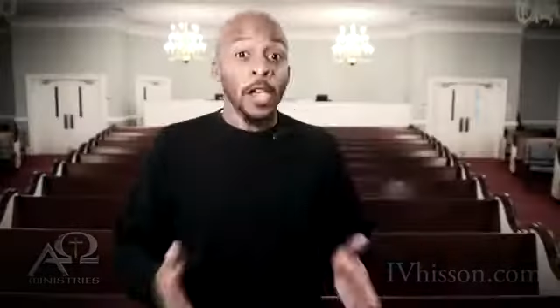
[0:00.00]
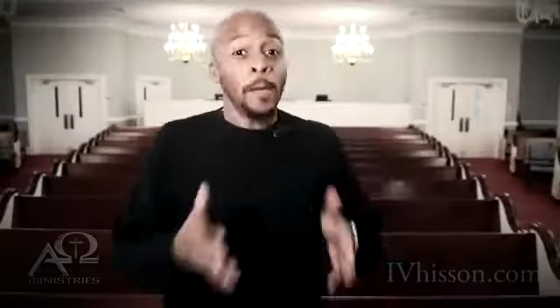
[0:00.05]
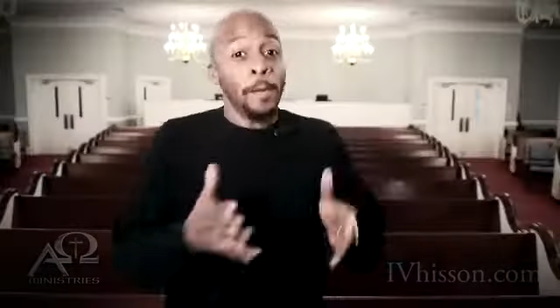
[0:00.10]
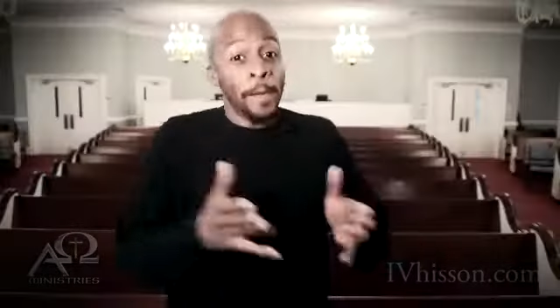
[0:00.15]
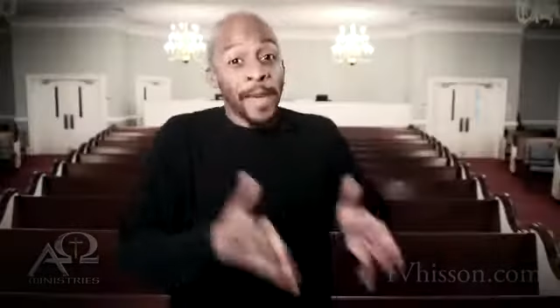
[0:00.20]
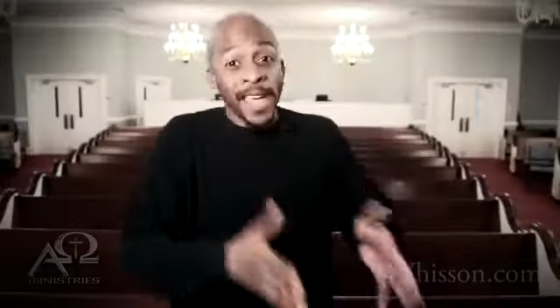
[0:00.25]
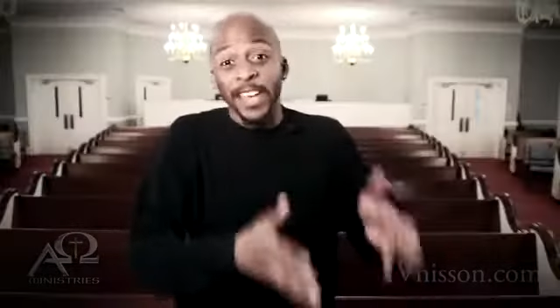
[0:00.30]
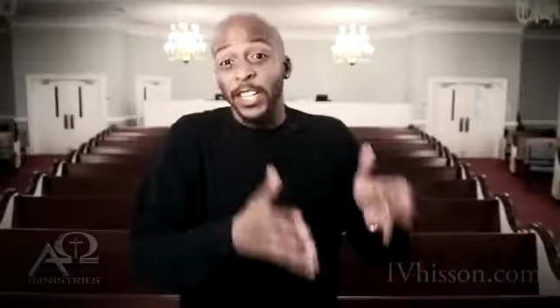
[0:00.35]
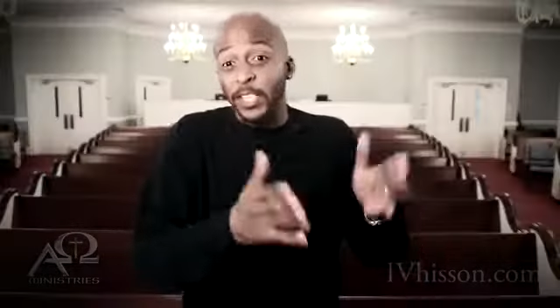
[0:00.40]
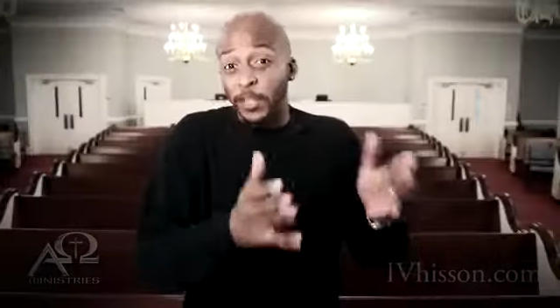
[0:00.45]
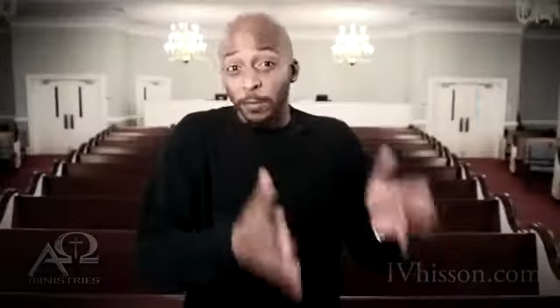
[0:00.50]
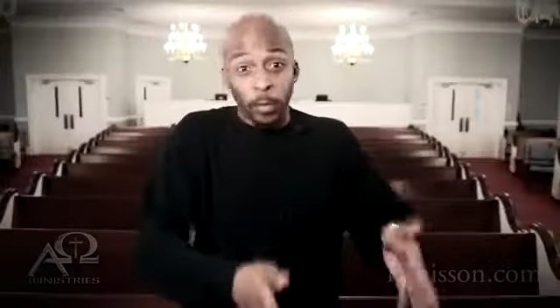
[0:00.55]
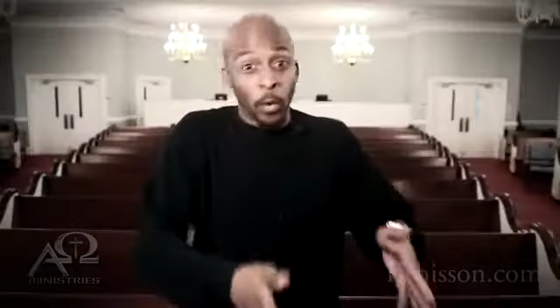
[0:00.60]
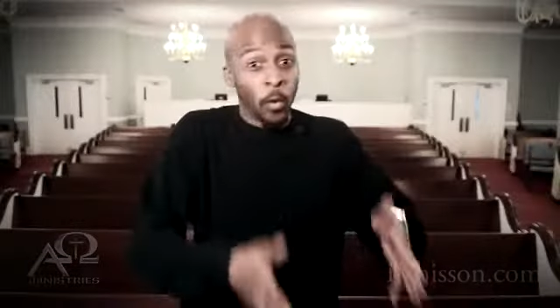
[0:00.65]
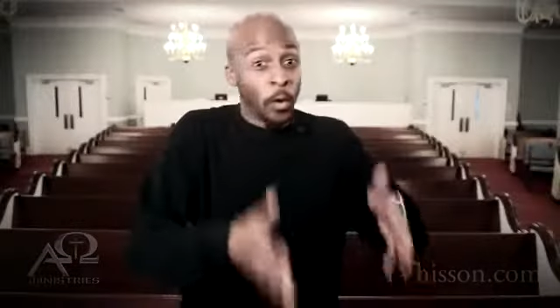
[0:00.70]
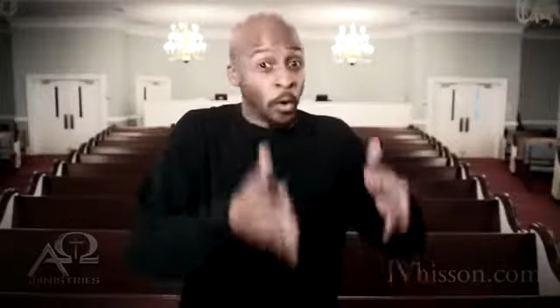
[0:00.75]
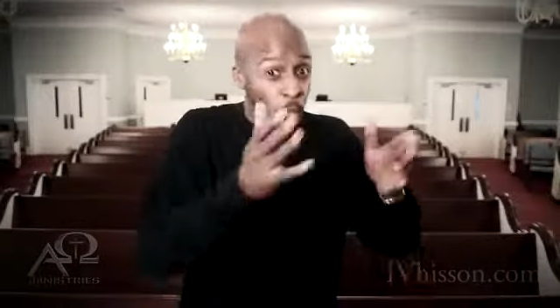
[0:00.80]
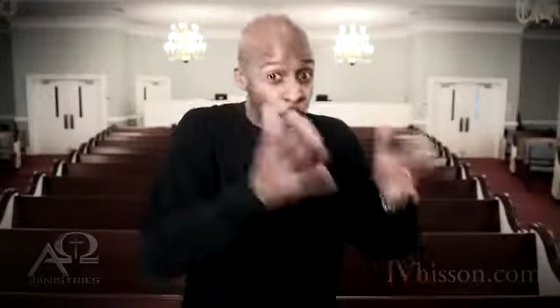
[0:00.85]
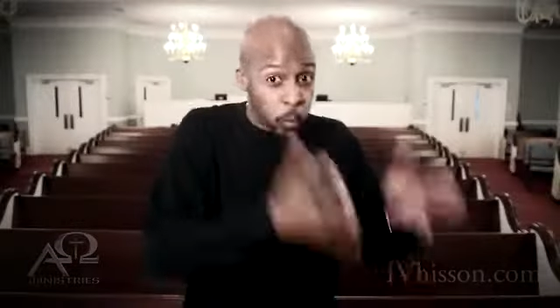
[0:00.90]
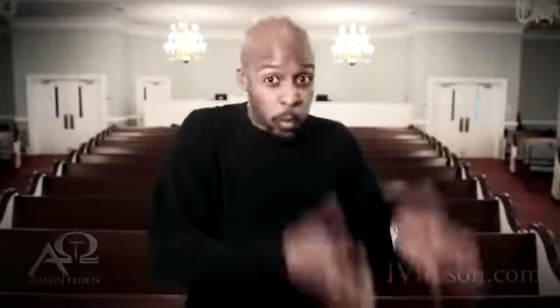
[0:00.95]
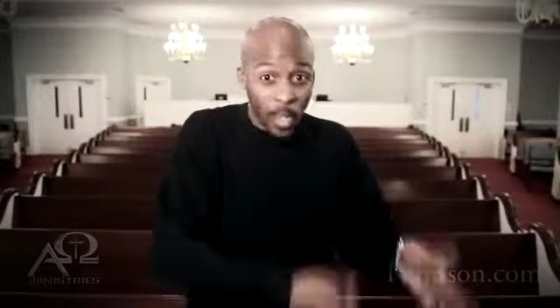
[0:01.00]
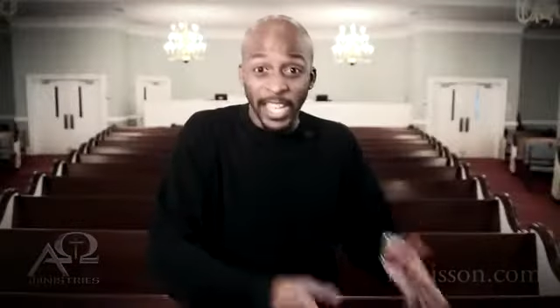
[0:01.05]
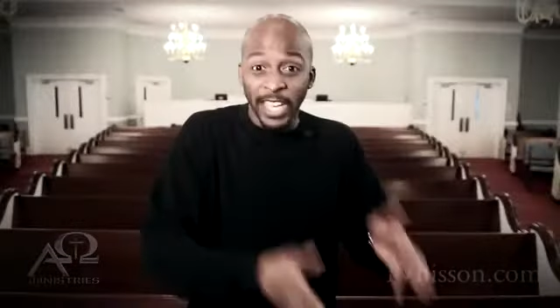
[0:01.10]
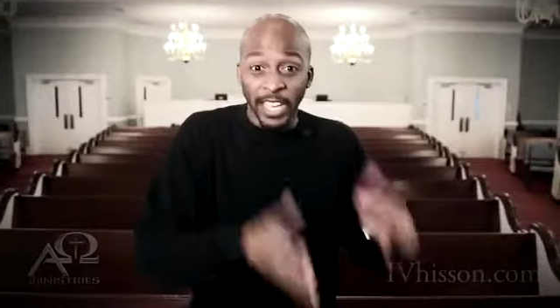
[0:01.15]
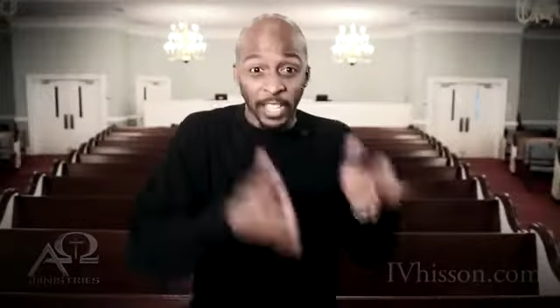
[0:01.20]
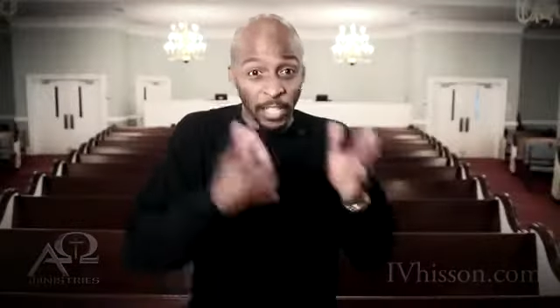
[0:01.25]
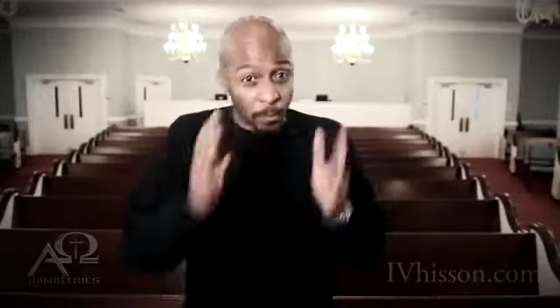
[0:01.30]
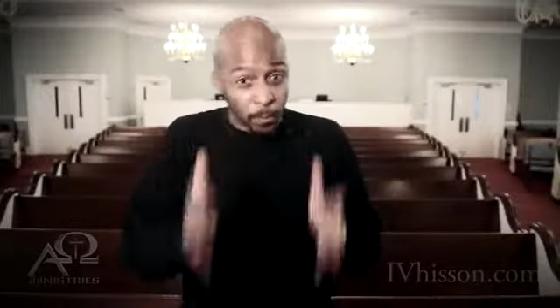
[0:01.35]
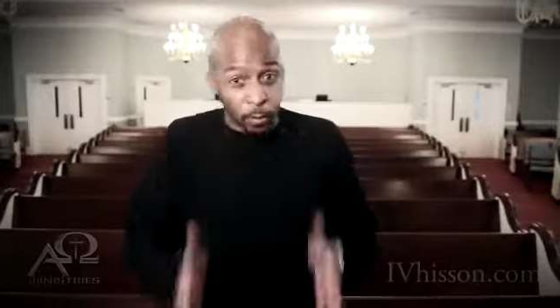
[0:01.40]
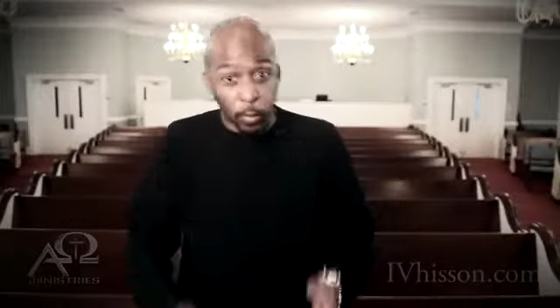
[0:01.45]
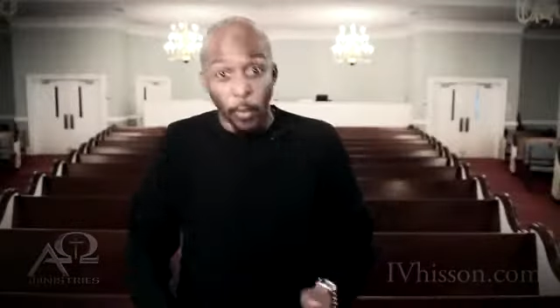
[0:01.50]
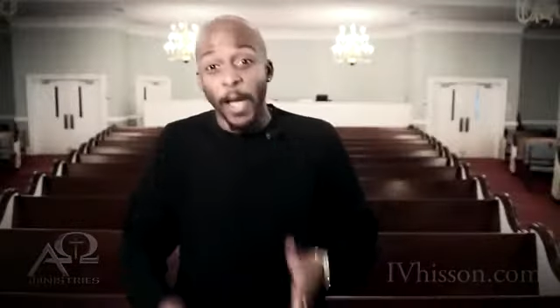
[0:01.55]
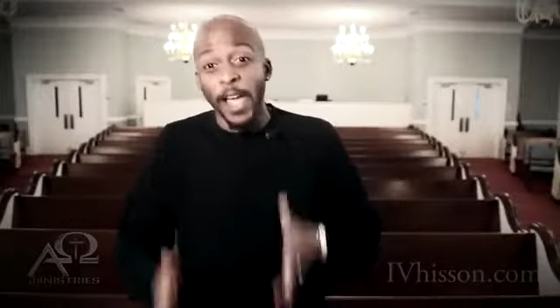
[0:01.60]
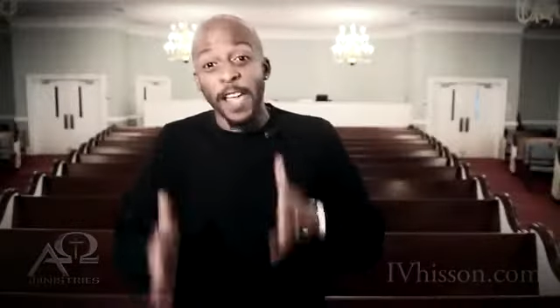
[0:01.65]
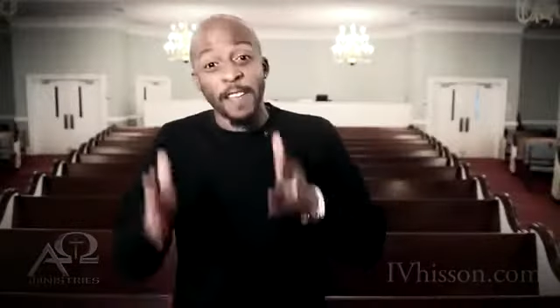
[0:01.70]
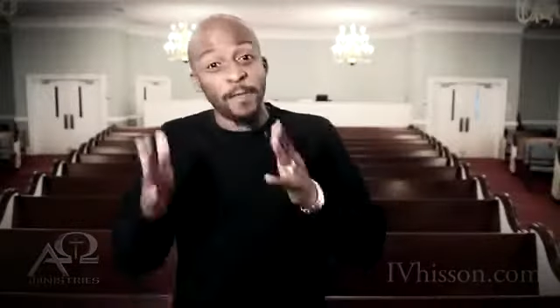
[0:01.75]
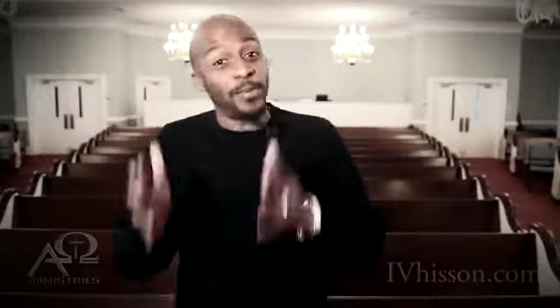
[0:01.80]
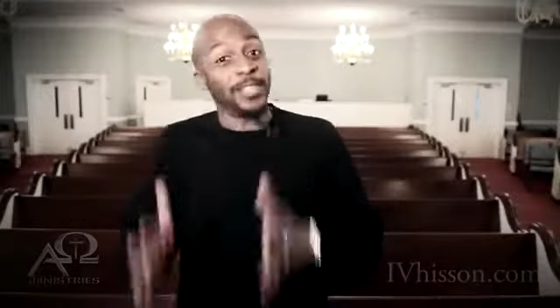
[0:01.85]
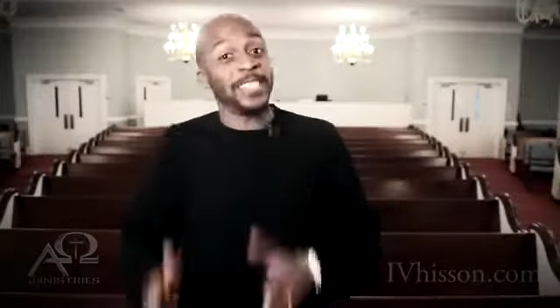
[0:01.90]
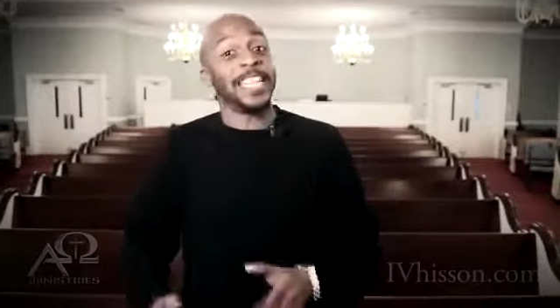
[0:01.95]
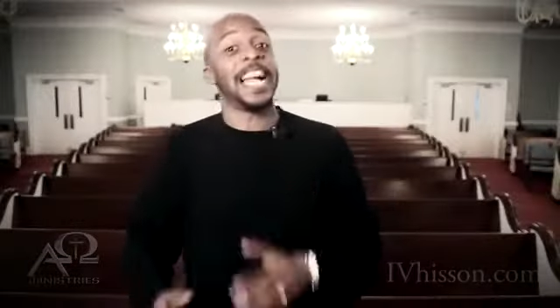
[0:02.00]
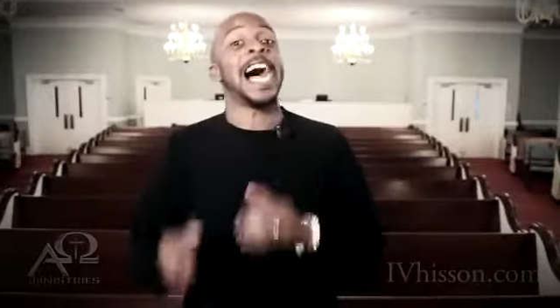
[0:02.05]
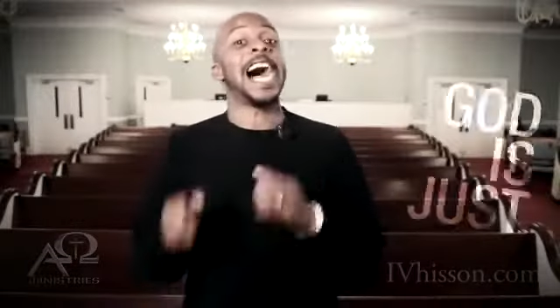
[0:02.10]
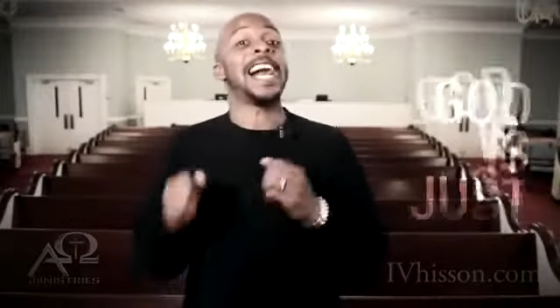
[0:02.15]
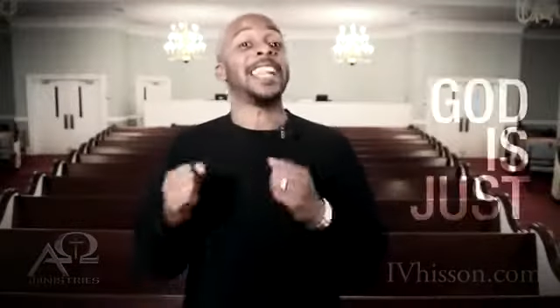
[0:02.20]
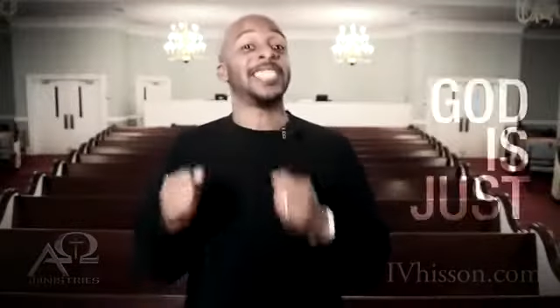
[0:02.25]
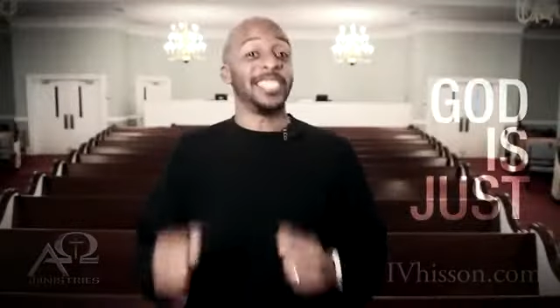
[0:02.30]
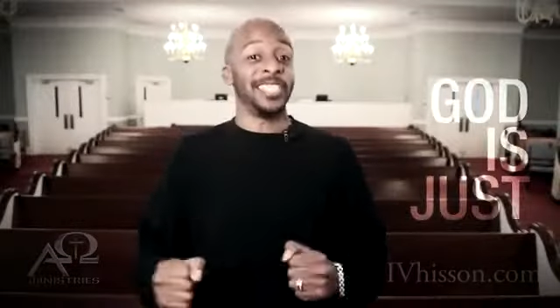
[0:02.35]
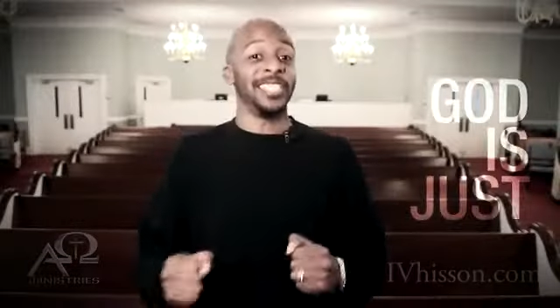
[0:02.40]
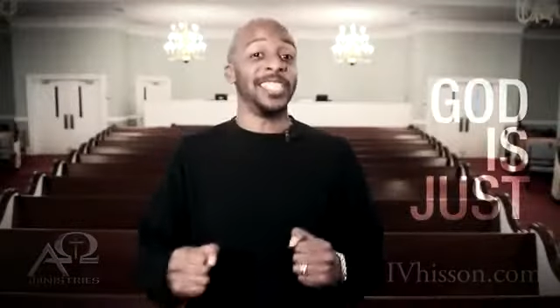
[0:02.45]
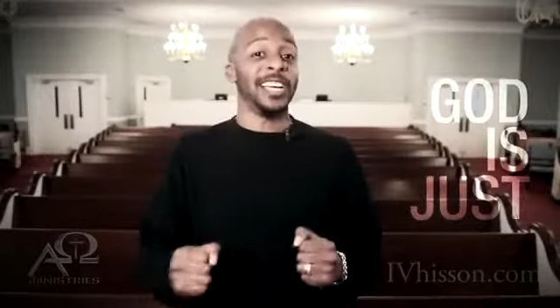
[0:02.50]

Man is born wicked, depraved, but God is